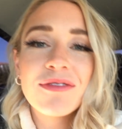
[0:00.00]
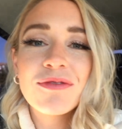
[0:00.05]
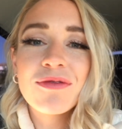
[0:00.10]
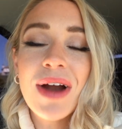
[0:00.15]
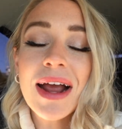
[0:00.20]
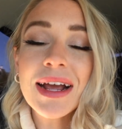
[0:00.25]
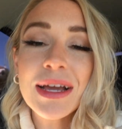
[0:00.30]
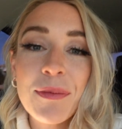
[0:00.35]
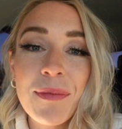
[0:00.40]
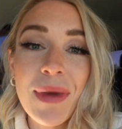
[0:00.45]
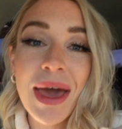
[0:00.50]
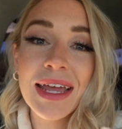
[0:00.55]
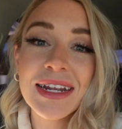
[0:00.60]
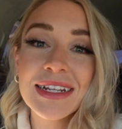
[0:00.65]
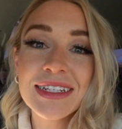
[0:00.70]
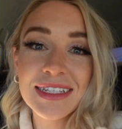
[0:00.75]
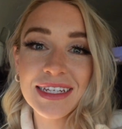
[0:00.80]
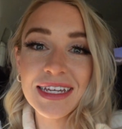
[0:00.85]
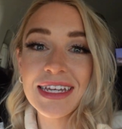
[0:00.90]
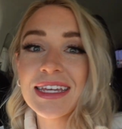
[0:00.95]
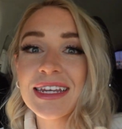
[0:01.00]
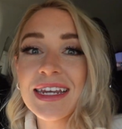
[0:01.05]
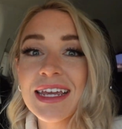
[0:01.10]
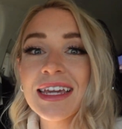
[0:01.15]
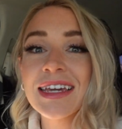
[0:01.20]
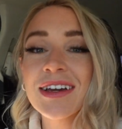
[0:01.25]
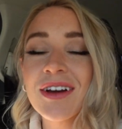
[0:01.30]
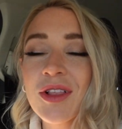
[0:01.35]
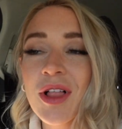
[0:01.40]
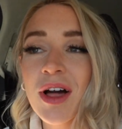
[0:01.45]
recommend
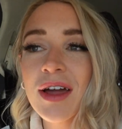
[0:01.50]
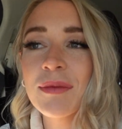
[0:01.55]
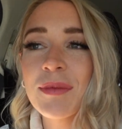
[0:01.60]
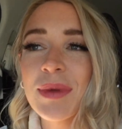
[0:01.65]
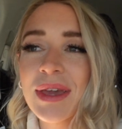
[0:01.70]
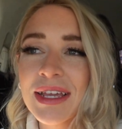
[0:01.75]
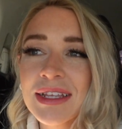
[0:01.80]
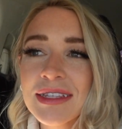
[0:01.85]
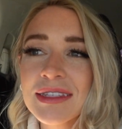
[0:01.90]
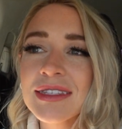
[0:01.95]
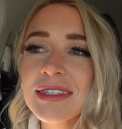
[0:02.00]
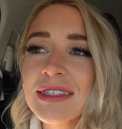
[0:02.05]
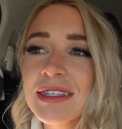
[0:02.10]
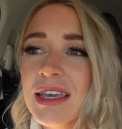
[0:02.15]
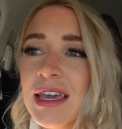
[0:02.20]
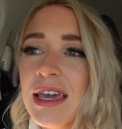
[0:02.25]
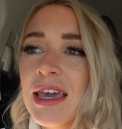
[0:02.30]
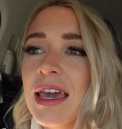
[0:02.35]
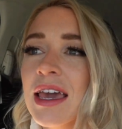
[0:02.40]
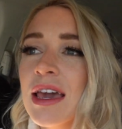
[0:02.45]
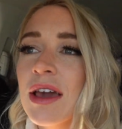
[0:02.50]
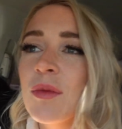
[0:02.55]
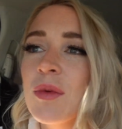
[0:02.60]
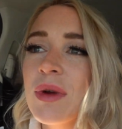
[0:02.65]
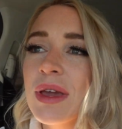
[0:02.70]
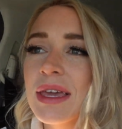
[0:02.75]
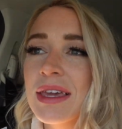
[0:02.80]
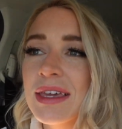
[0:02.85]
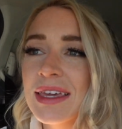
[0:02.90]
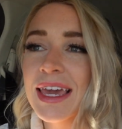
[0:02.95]
eating a lot of beans.
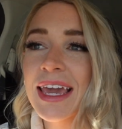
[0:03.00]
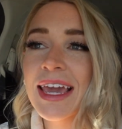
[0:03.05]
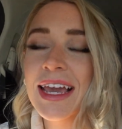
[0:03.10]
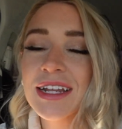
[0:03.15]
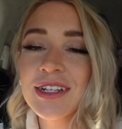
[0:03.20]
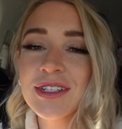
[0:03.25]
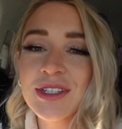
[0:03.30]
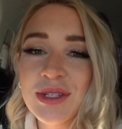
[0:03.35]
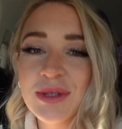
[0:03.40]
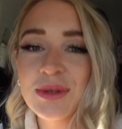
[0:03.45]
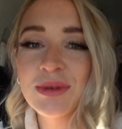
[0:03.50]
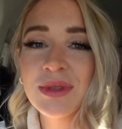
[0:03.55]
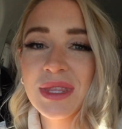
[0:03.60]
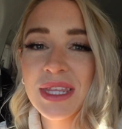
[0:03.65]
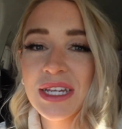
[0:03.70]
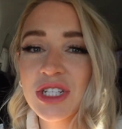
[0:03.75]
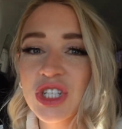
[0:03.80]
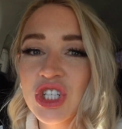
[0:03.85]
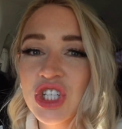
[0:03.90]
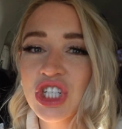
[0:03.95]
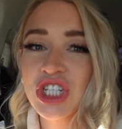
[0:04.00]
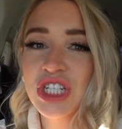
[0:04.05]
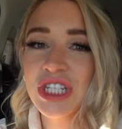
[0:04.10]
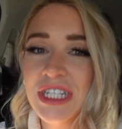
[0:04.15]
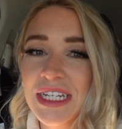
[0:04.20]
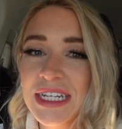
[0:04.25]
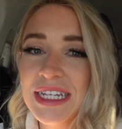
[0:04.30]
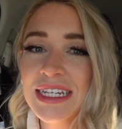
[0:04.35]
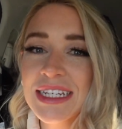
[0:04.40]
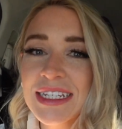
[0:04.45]
We can't do the
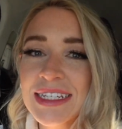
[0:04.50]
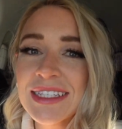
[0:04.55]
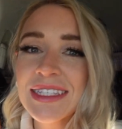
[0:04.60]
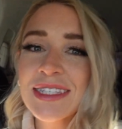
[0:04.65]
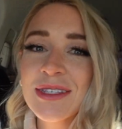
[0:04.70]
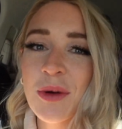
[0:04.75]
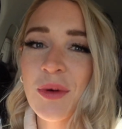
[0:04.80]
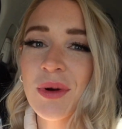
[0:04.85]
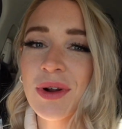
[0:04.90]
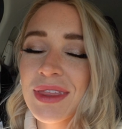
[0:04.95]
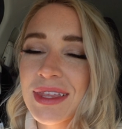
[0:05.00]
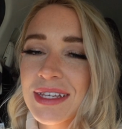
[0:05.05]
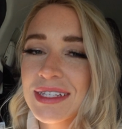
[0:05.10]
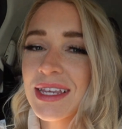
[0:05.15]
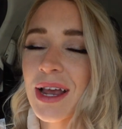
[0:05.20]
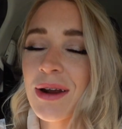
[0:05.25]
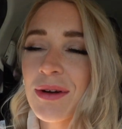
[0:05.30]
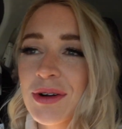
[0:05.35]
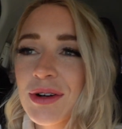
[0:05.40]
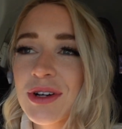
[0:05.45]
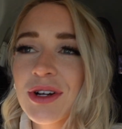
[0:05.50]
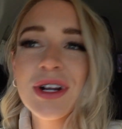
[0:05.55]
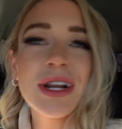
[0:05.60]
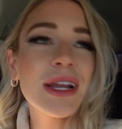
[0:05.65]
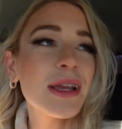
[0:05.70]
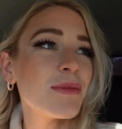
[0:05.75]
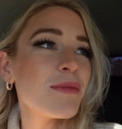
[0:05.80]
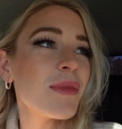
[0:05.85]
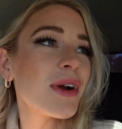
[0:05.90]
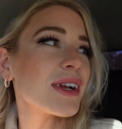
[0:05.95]
cheese or the sour
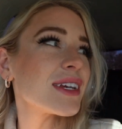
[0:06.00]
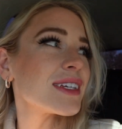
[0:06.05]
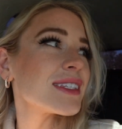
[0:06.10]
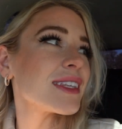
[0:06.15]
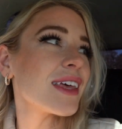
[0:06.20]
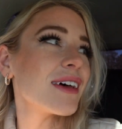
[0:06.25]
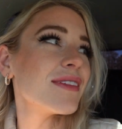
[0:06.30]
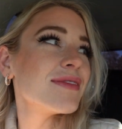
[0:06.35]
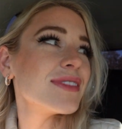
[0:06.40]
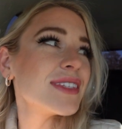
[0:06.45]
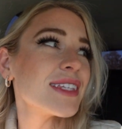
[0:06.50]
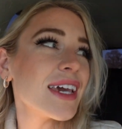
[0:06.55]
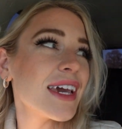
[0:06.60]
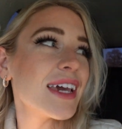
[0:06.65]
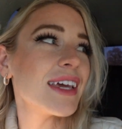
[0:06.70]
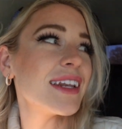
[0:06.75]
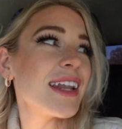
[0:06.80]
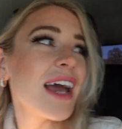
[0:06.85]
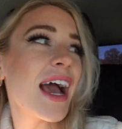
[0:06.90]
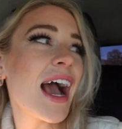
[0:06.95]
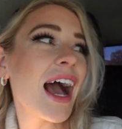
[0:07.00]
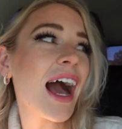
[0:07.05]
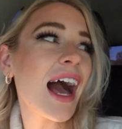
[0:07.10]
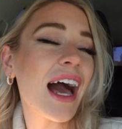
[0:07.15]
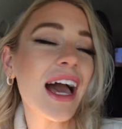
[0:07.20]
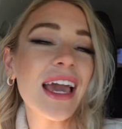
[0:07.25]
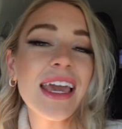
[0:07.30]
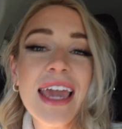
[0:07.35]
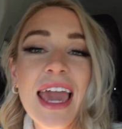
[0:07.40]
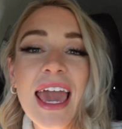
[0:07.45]
cream. Marcus loves it.
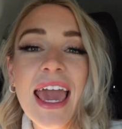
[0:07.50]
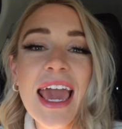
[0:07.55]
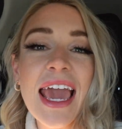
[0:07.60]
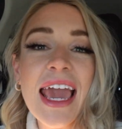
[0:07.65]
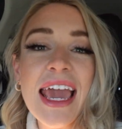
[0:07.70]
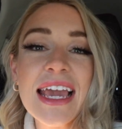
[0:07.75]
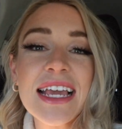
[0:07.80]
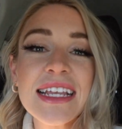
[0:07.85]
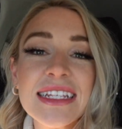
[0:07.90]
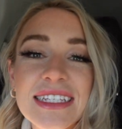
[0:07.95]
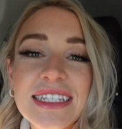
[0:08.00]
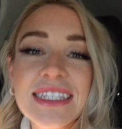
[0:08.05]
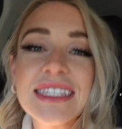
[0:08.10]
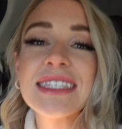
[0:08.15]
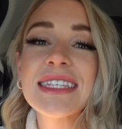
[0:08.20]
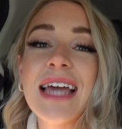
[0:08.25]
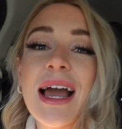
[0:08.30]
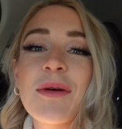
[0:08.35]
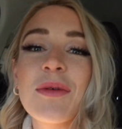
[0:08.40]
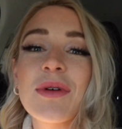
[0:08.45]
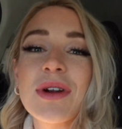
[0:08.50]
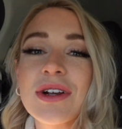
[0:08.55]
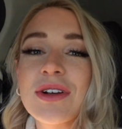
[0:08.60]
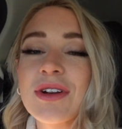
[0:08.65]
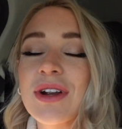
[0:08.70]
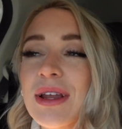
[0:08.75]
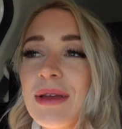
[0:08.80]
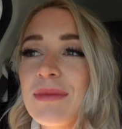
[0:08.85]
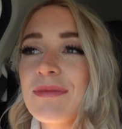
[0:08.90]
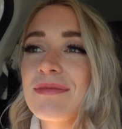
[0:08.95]
I hate sour
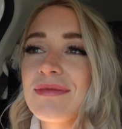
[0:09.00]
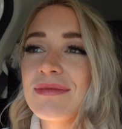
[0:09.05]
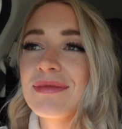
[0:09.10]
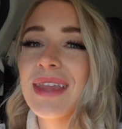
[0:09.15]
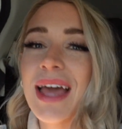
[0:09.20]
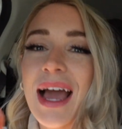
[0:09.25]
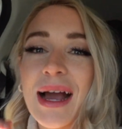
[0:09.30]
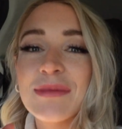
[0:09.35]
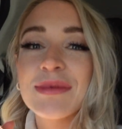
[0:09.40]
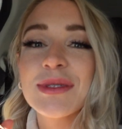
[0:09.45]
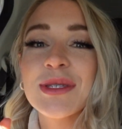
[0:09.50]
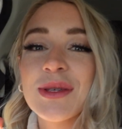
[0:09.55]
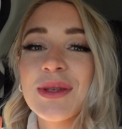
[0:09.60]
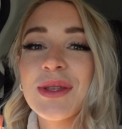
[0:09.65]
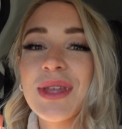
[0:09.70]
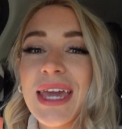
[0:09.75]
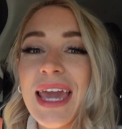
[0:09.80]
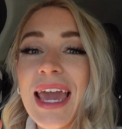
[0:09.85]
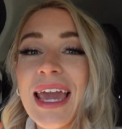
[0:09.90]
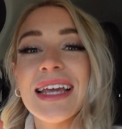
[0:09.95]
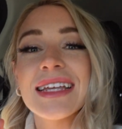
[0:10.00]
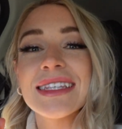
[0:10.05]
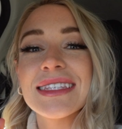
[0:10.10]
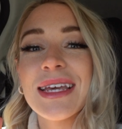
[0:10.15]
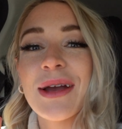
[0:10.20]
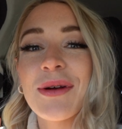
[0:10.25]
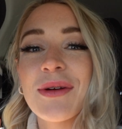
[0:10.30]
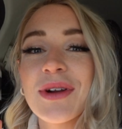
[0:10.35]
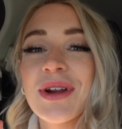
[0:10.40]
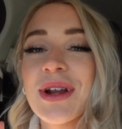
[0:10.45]
cream. Absolutely hate
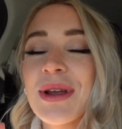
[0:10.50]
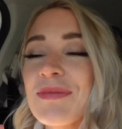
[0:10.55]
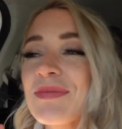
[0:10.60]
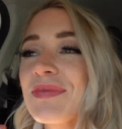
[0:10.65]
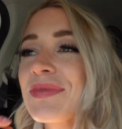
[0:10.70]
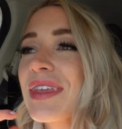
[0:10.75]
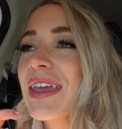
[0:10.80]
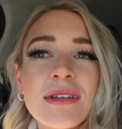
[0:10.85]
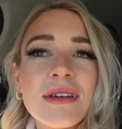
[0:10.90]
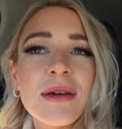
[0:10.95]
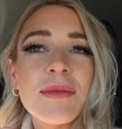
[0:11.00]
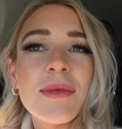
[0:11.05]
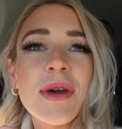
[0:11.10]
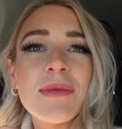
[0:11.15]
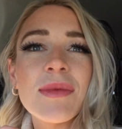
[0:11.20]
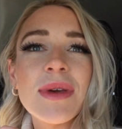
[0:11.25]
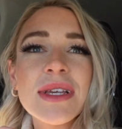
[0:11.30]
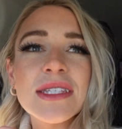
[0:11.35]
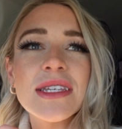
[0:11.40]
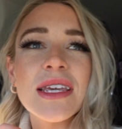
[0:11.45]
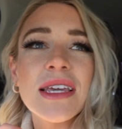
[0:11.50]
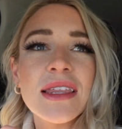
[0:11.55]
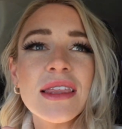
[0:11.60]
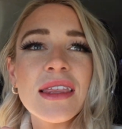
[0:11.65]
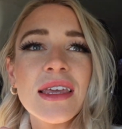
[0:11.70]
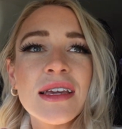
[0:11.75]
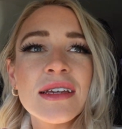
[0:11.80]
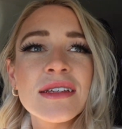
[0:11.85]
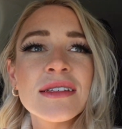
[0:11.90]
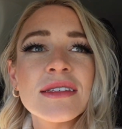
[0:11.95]
sour cream. Am I missing
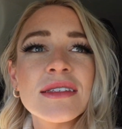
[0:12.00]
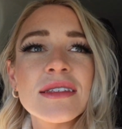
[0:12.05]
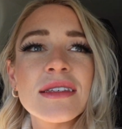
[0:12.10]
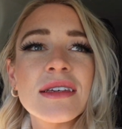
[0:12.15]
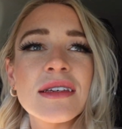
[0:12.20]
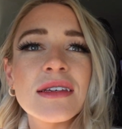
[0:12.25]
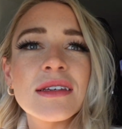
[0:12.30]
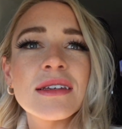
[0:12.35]
things?